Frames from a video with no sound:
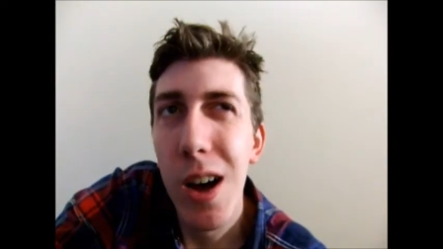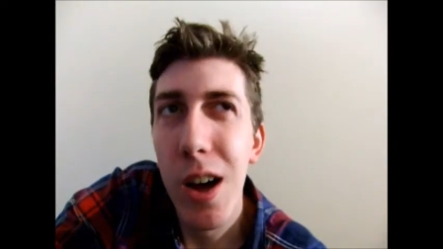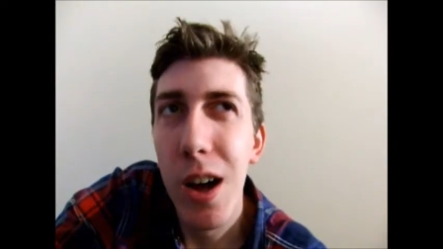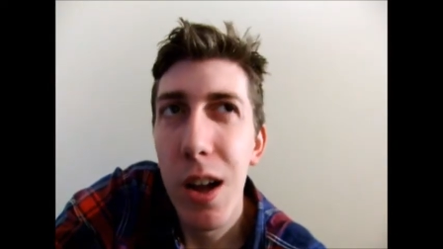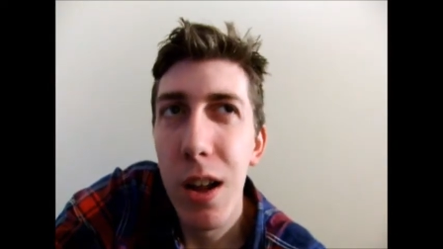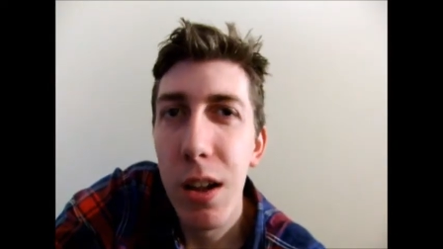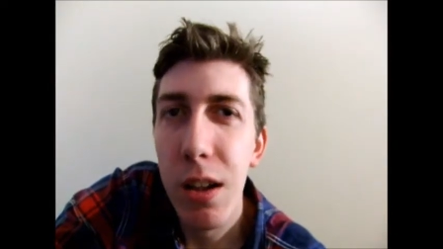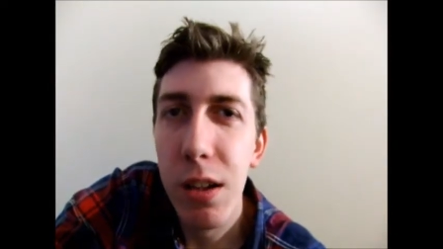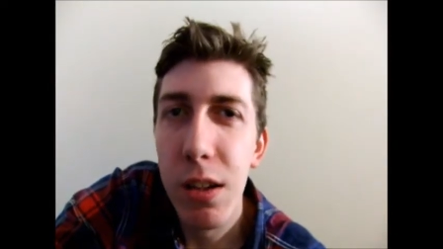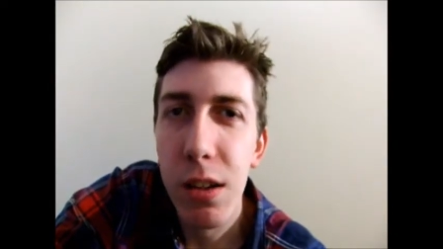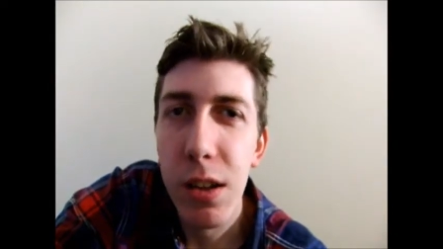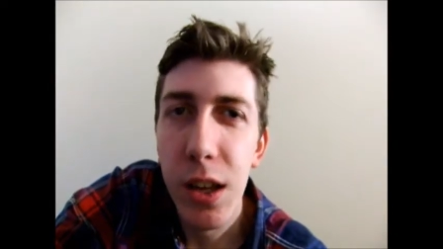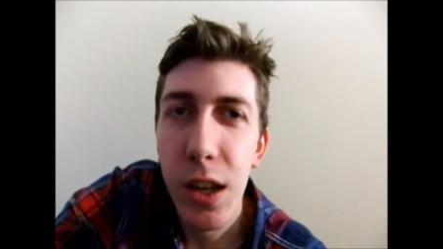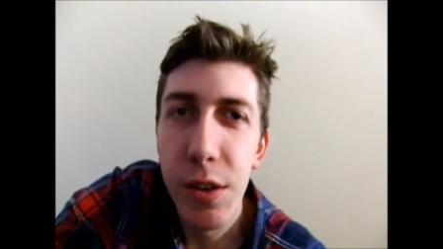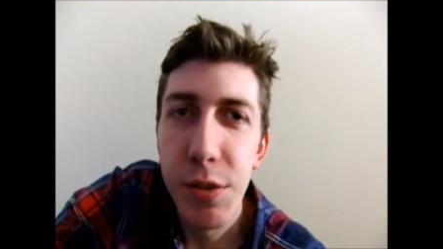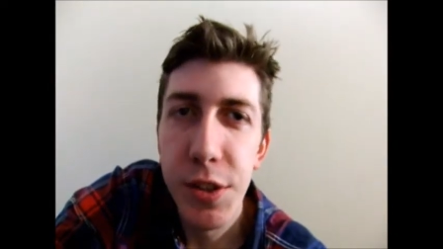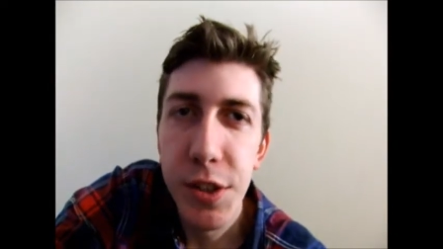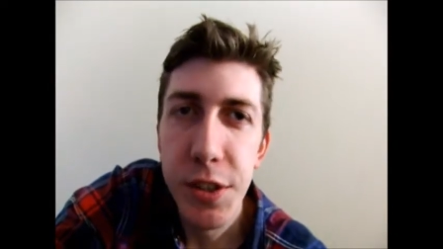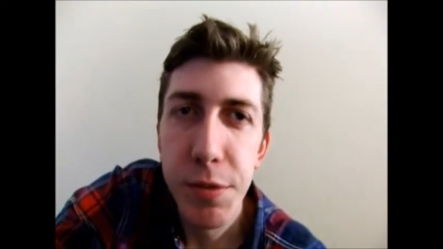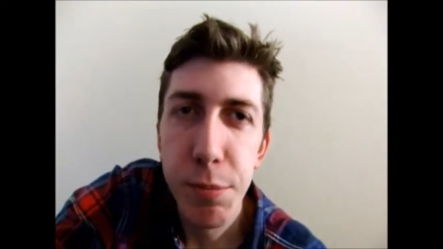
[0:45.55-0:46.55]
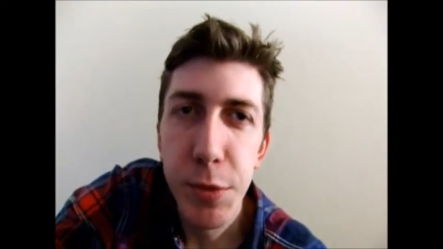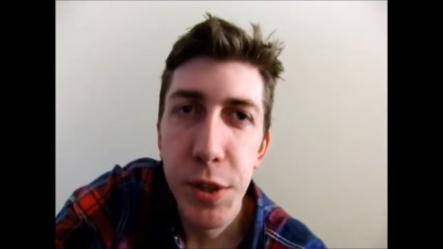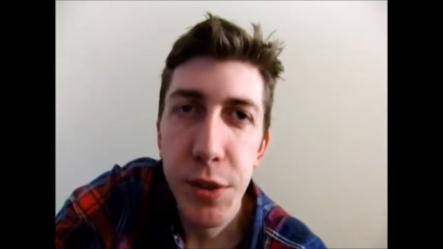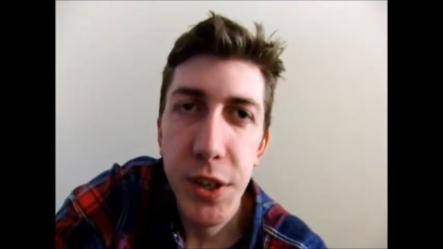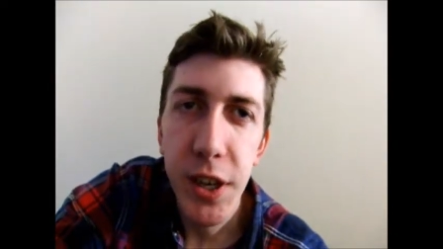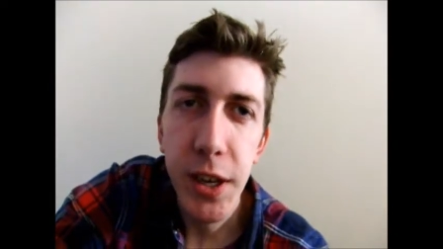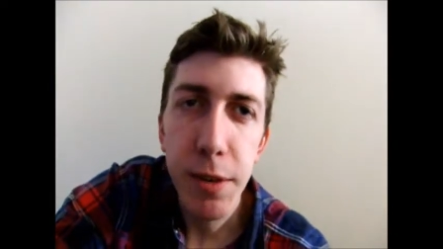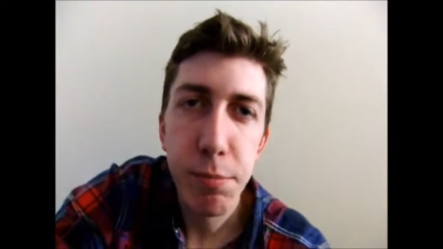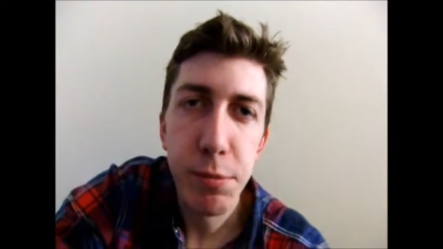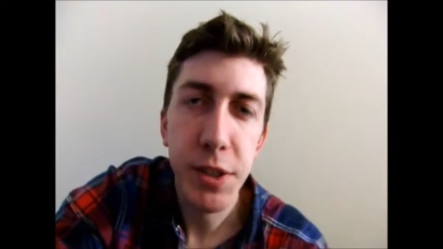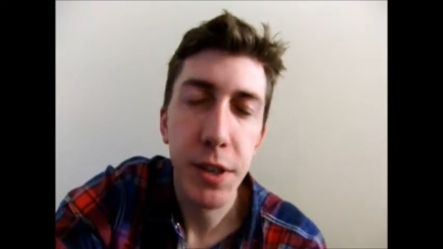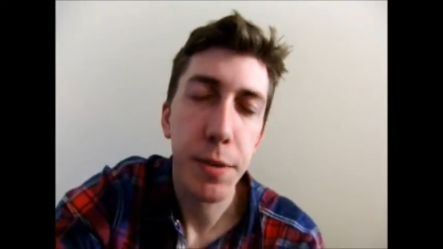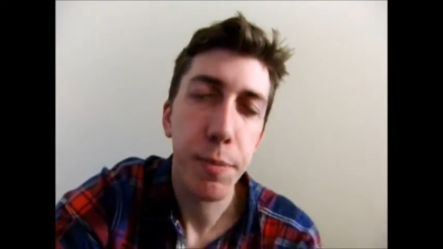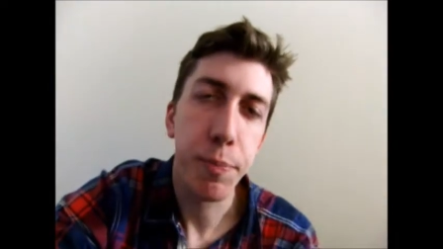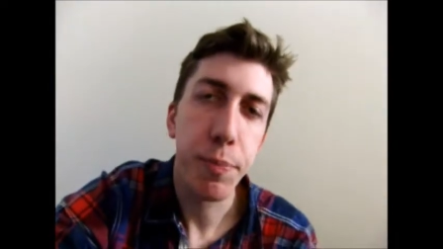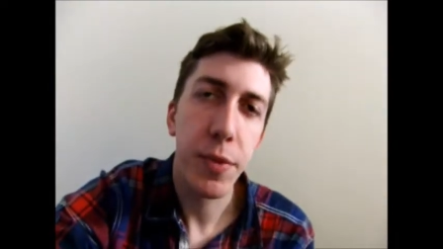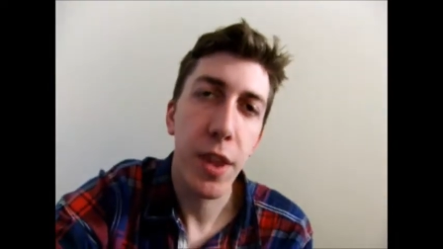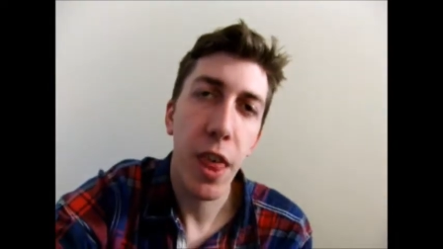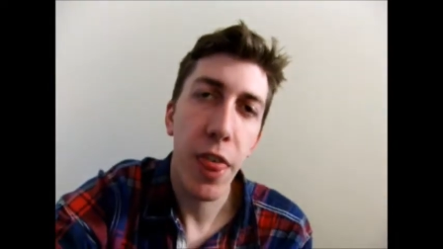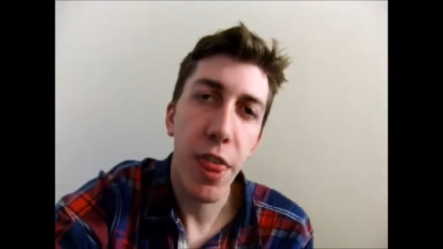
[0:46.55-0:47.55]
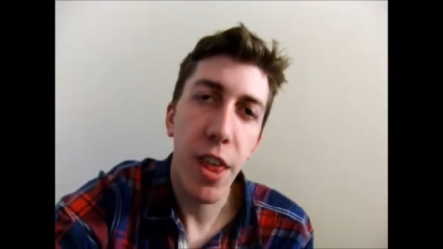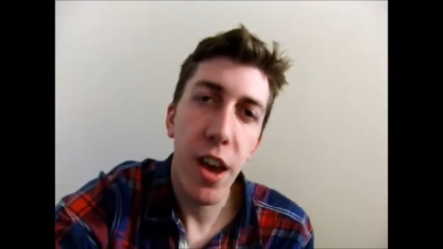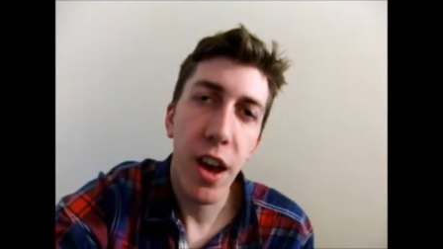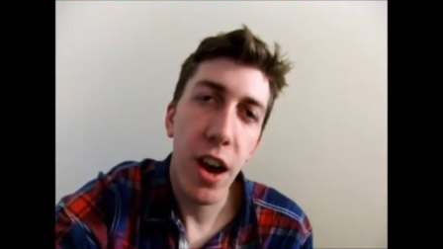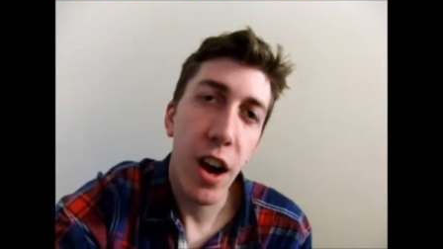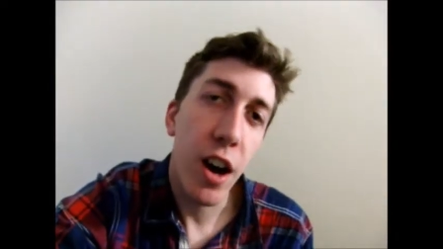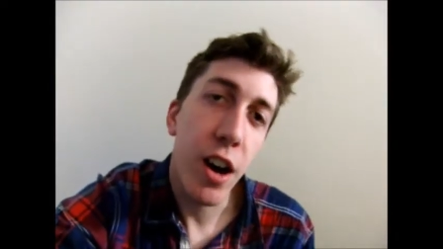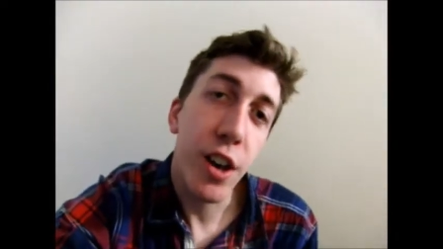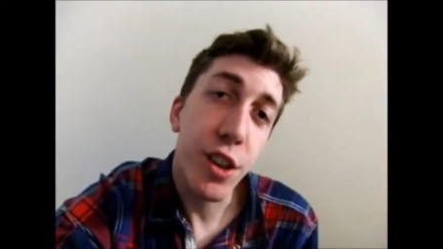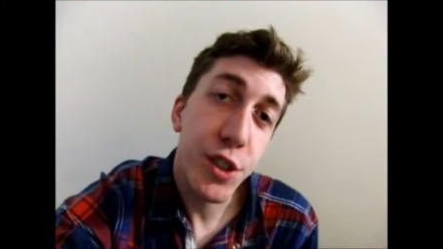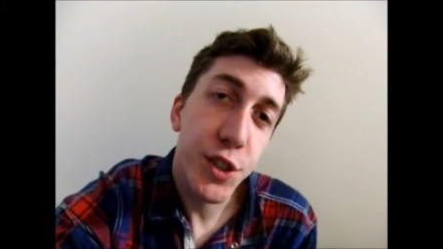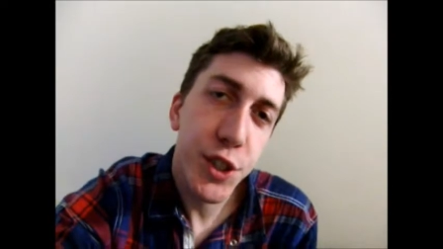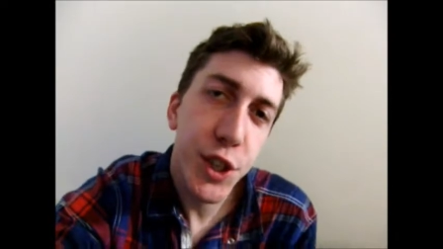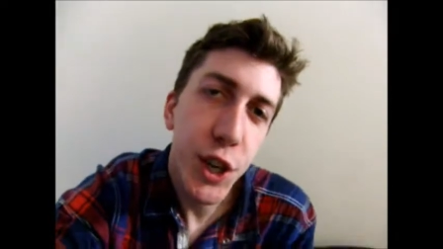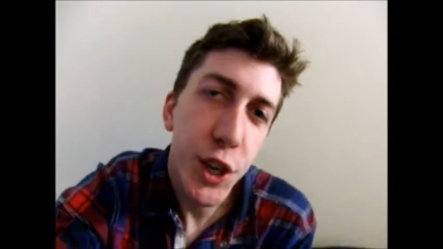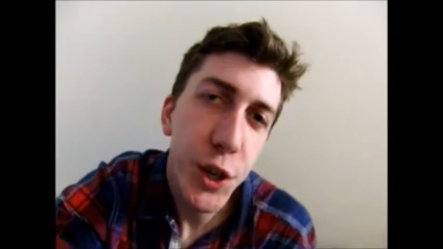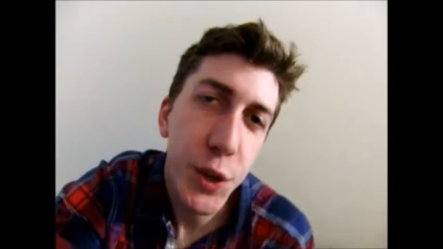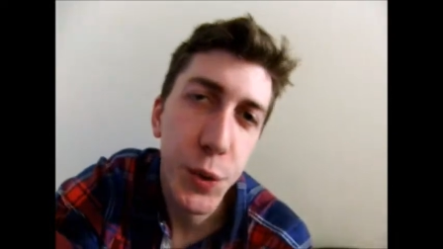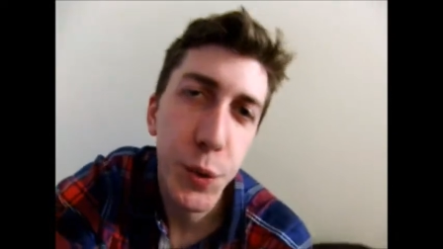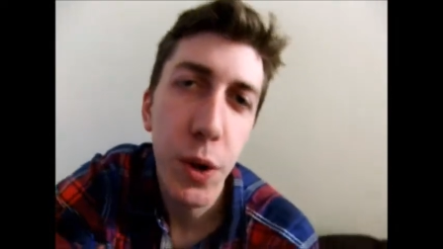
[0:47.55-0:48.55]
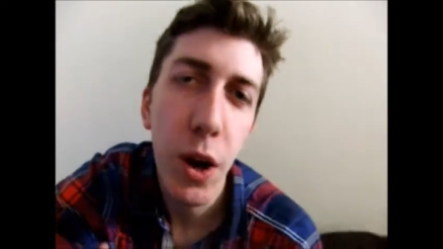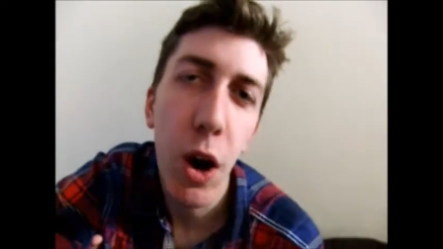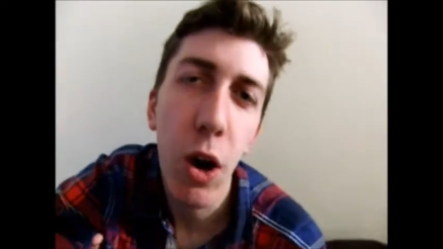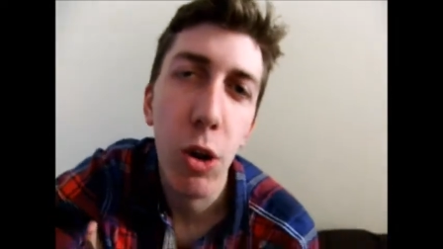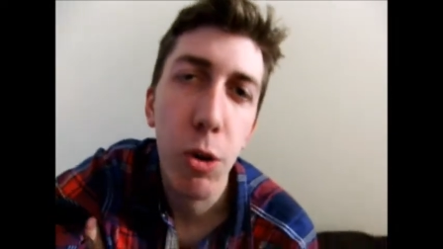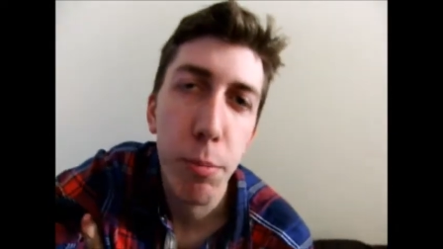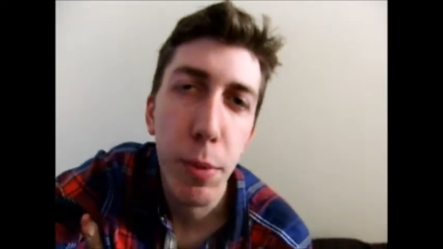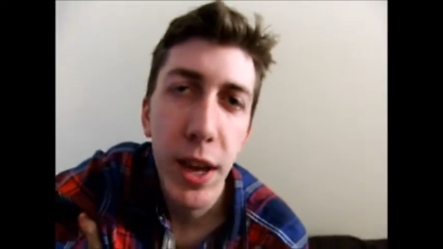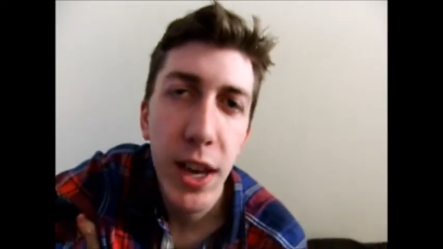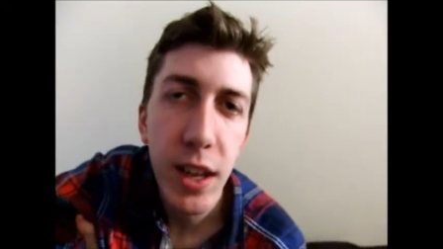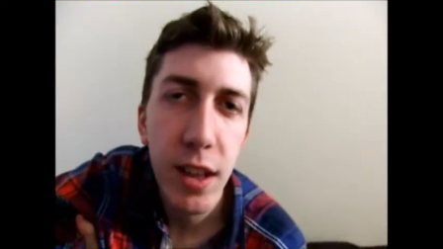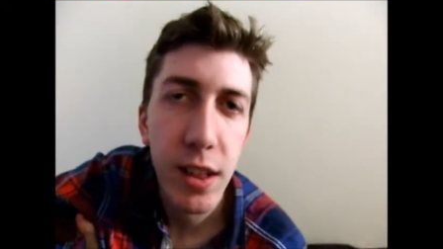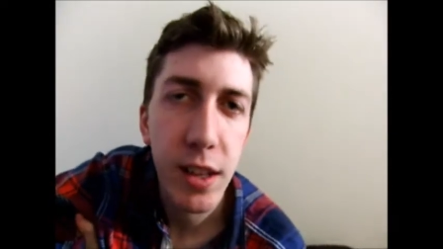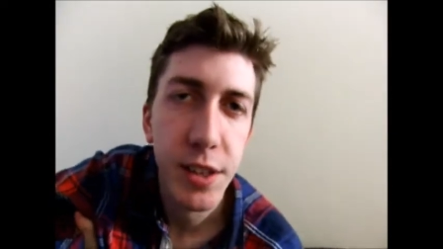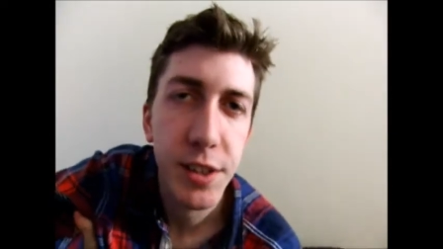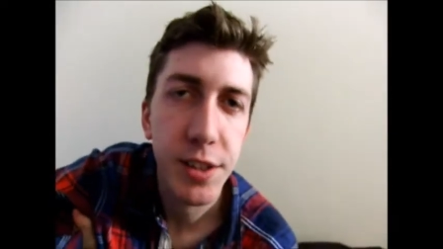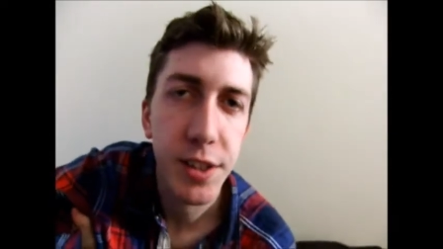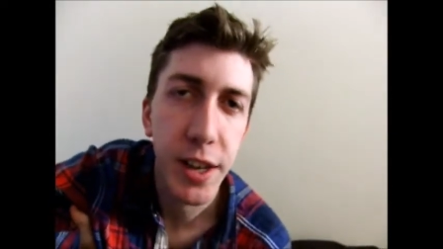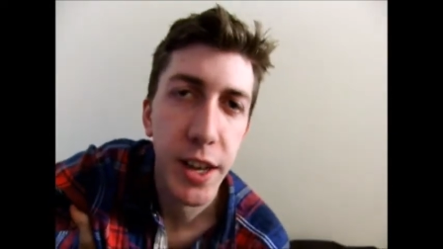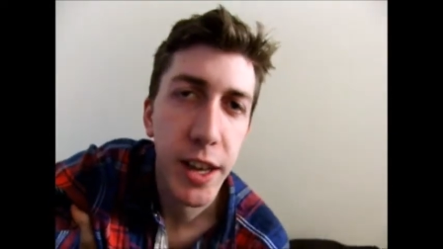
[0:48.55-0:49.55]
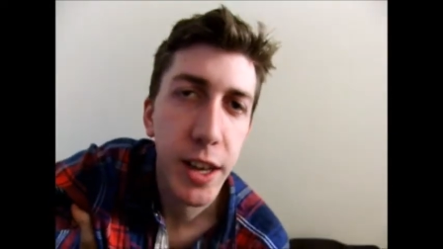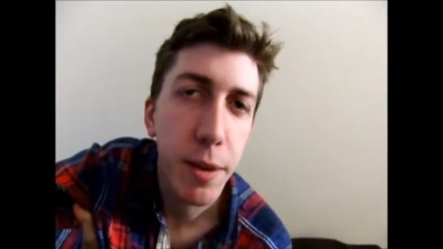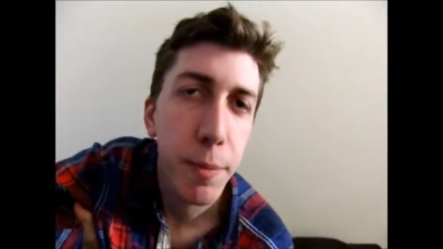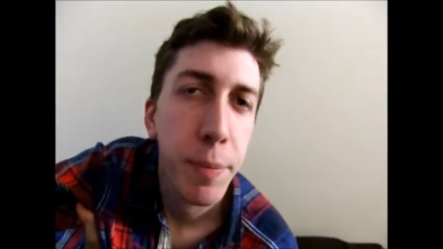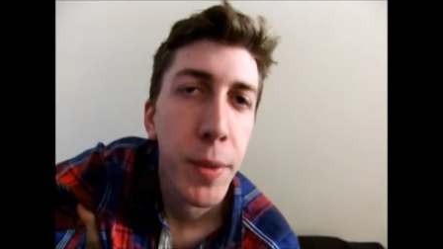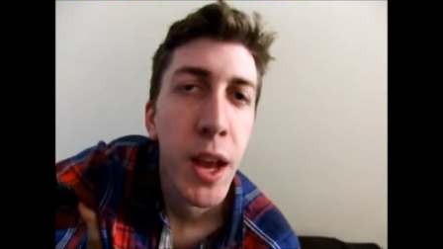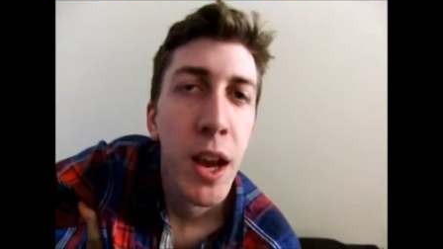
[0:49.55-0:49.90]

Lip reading: I'll go to some museums. There are two on my hit list today.